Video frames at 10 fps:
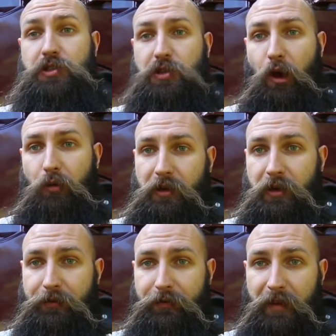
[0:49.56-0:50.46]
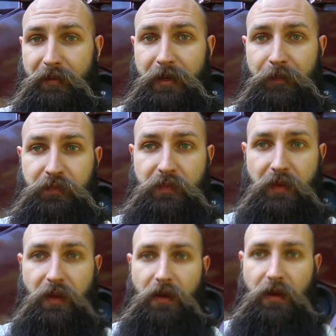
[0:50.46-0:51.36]
to All My Gear family,
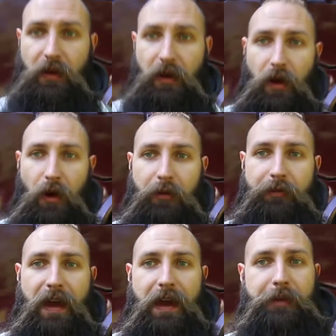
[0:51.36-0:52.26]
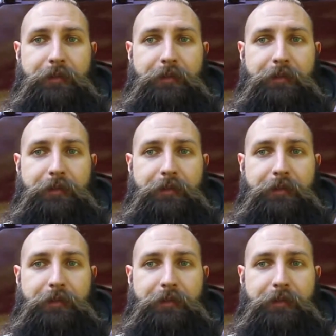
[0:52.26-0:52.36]
our van.